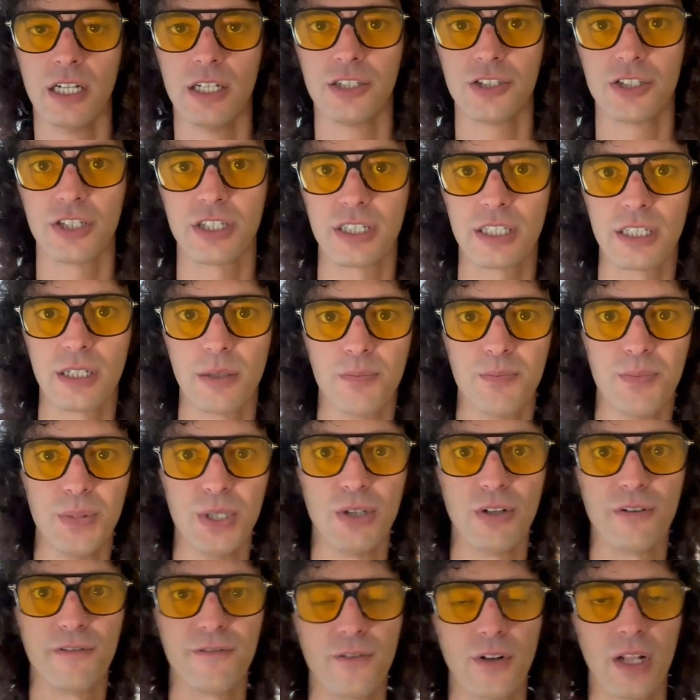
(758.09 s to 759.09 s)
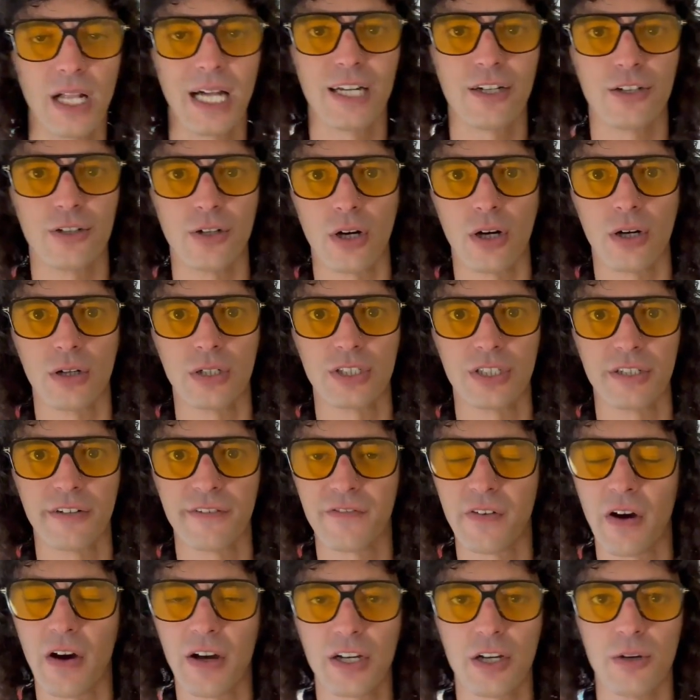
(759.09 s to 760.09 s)
just a beautiful, I don't know,
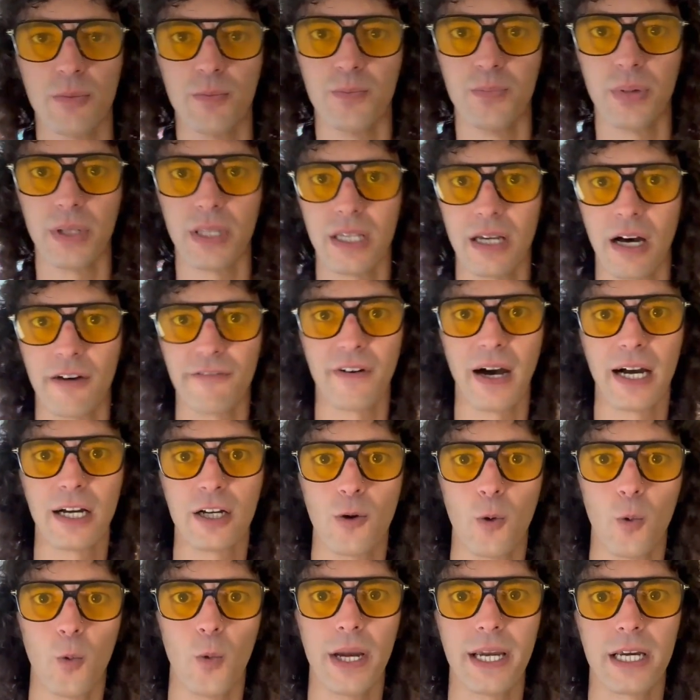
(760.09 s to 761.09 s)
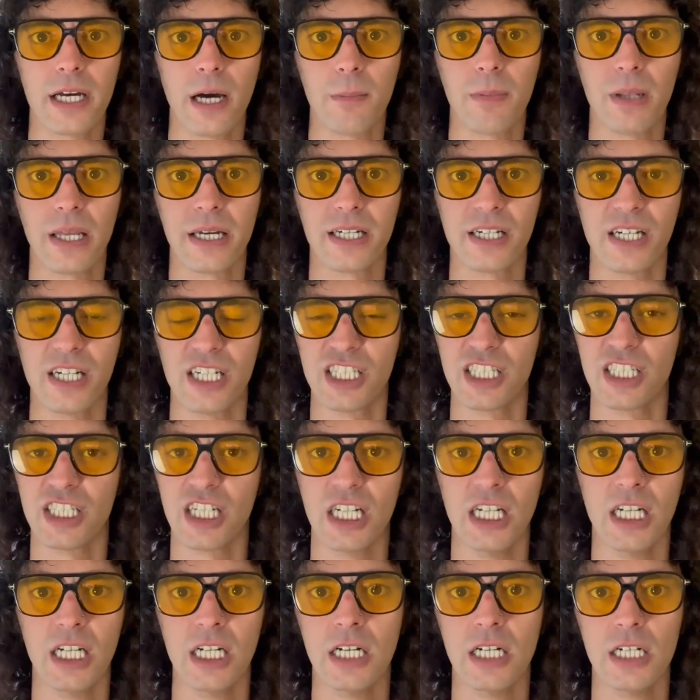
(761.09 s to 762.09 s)
if I could, if I could wake up like a,
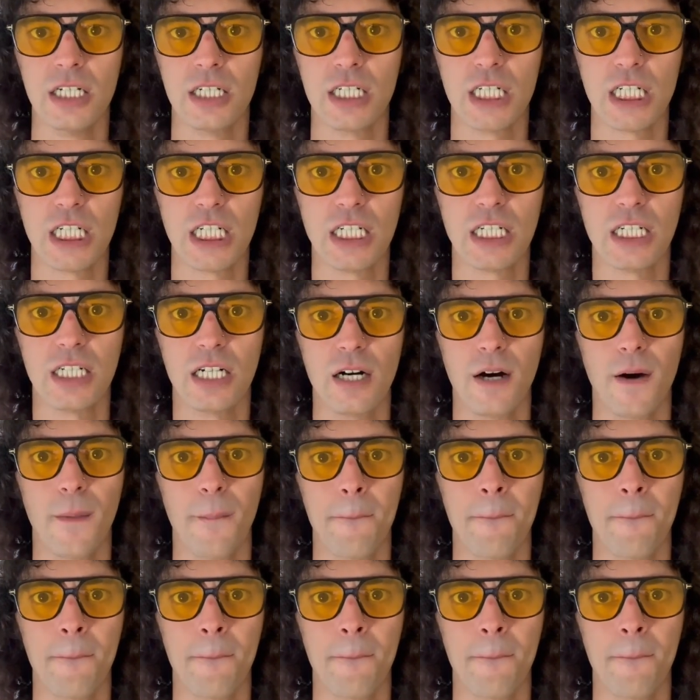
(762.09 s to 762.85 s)
oh,